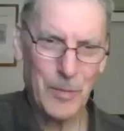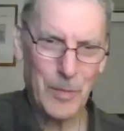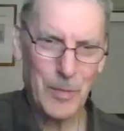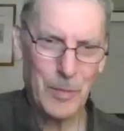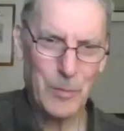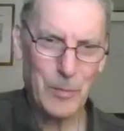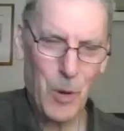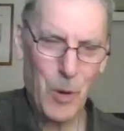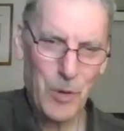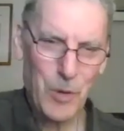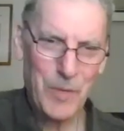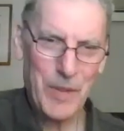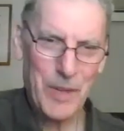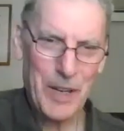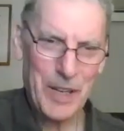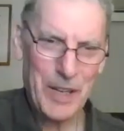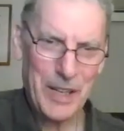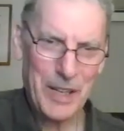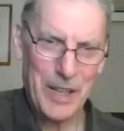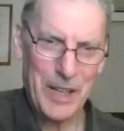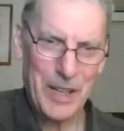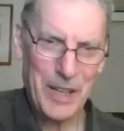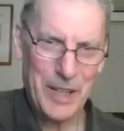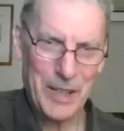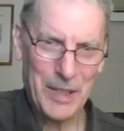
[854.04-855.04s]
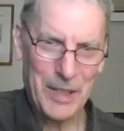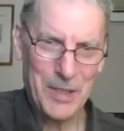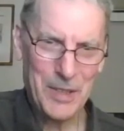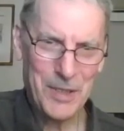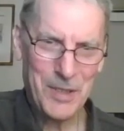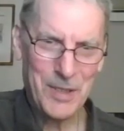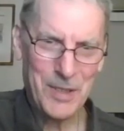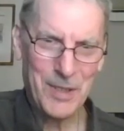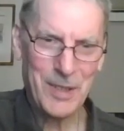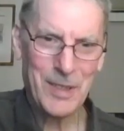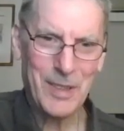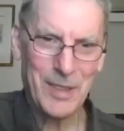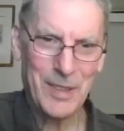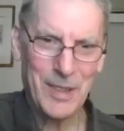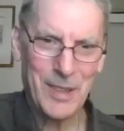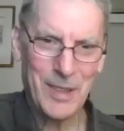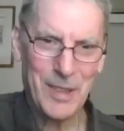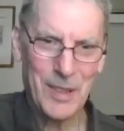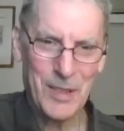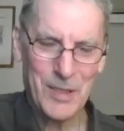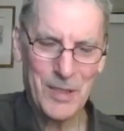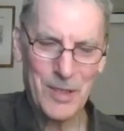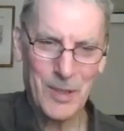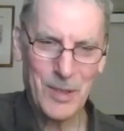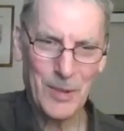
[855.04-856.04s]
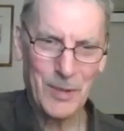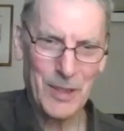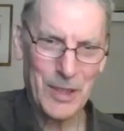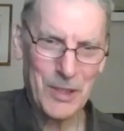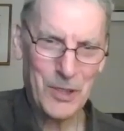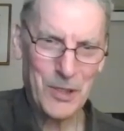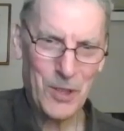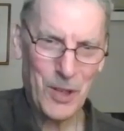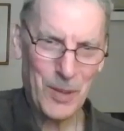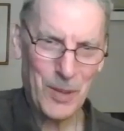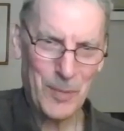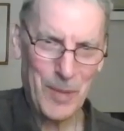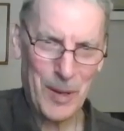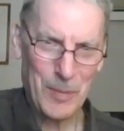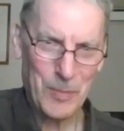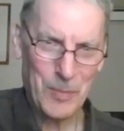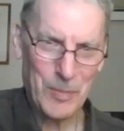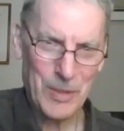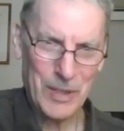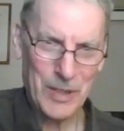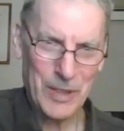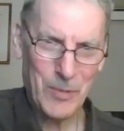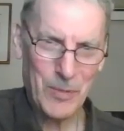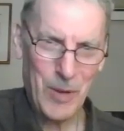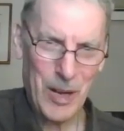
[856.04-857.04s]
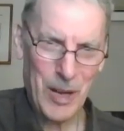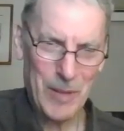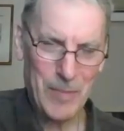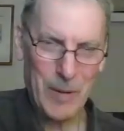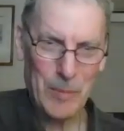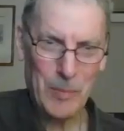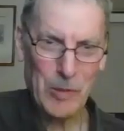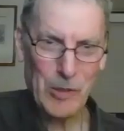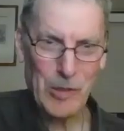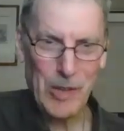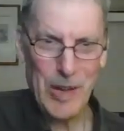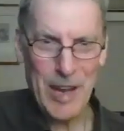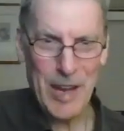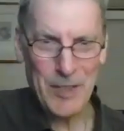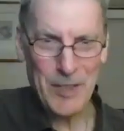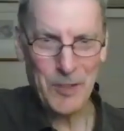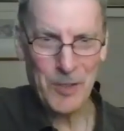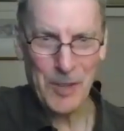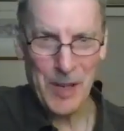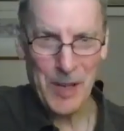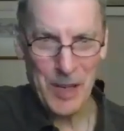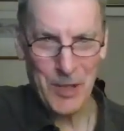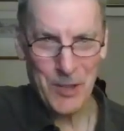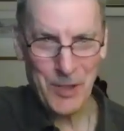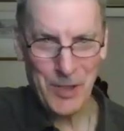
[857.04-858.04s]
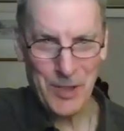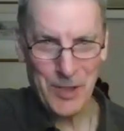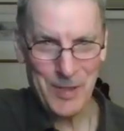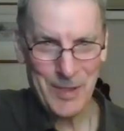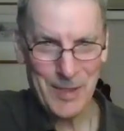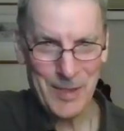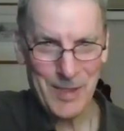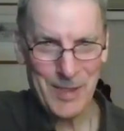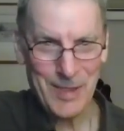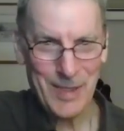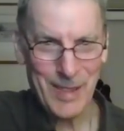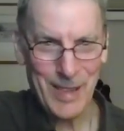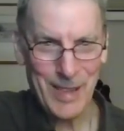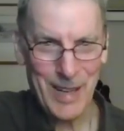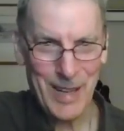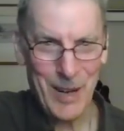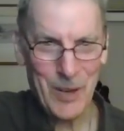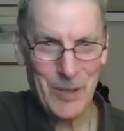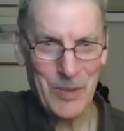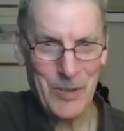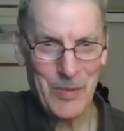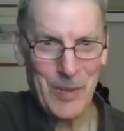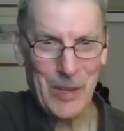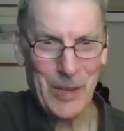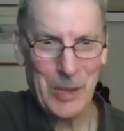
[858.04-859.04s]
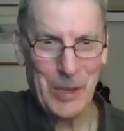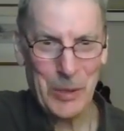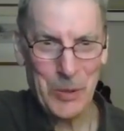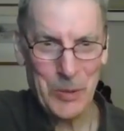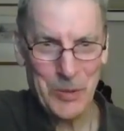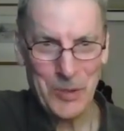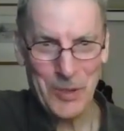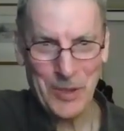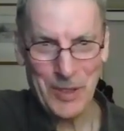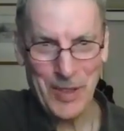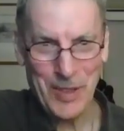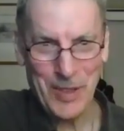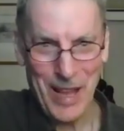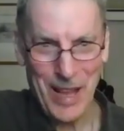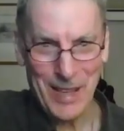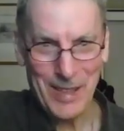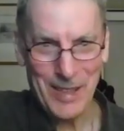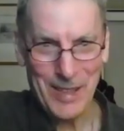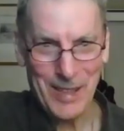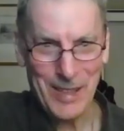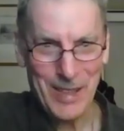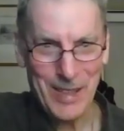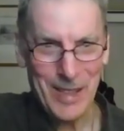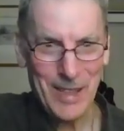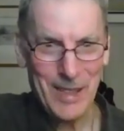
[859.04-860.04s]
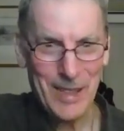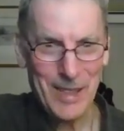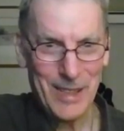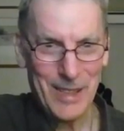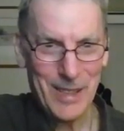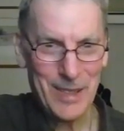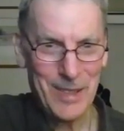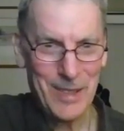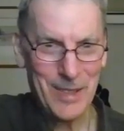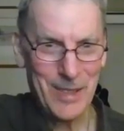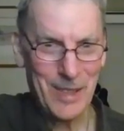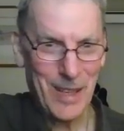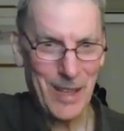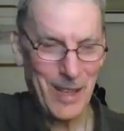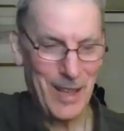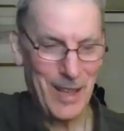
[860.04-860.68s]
motivating kids. So let's talk about, you write about procrastination. And I was very interested in that, because